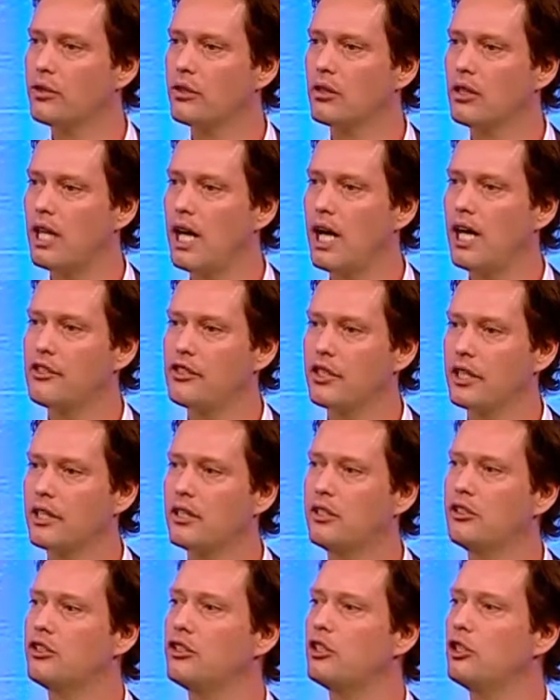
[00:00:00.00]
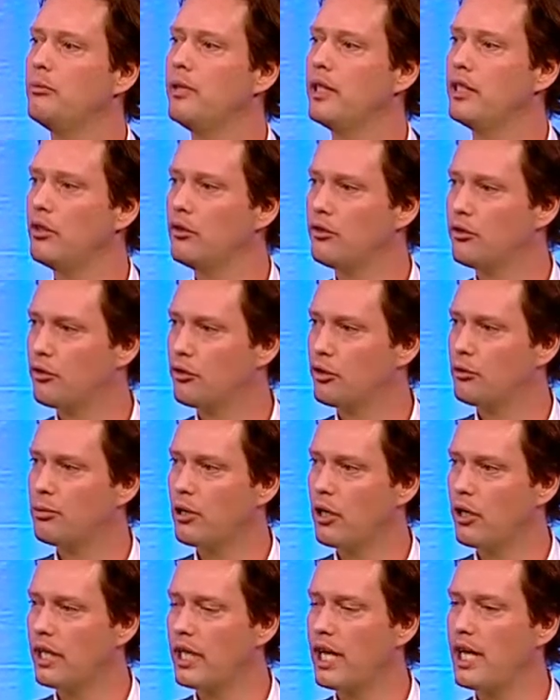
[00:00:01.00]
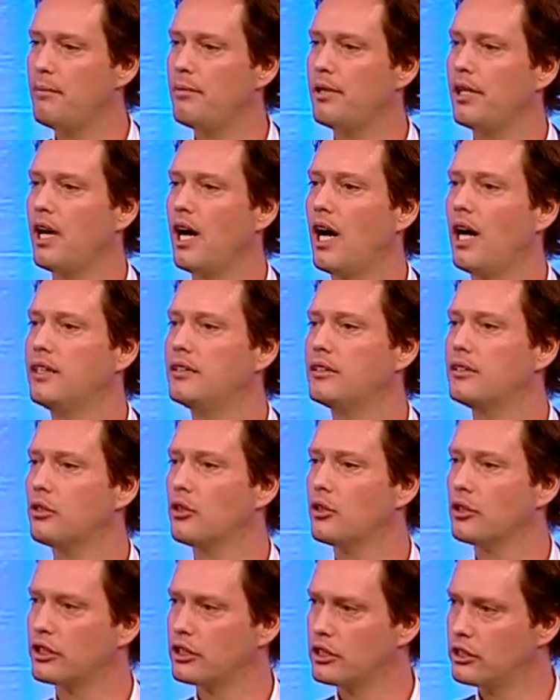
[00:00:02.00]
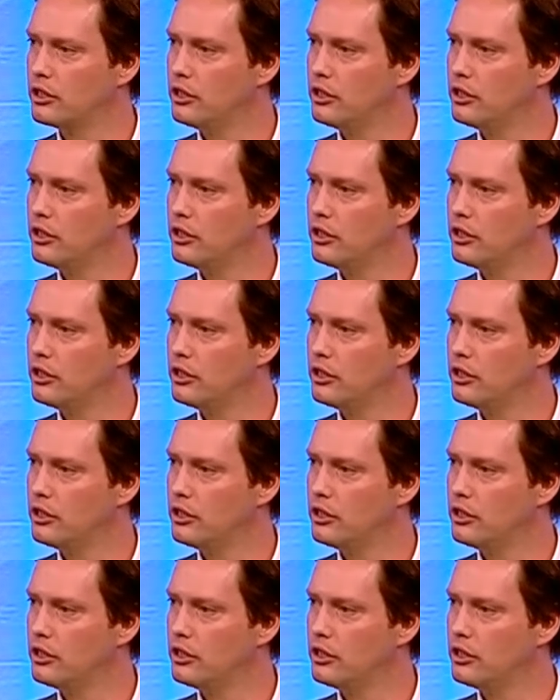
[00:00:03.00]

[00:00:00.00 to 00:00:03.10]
your logic, consuming those third-party APIs or